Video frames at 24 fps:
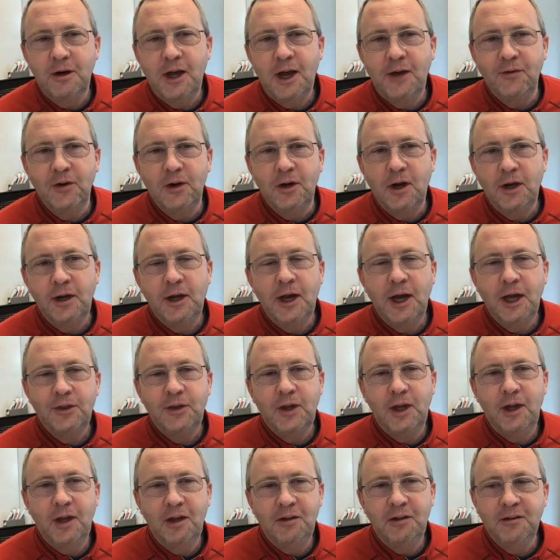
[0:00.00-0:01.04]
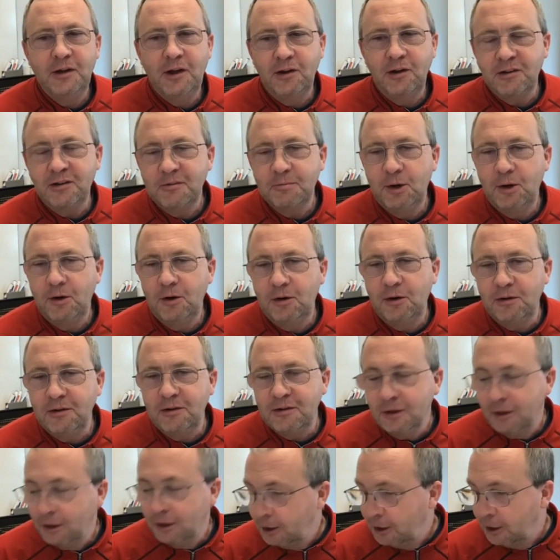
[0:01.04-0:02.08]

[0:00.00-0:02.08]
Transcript: Having not had that hands-on experience.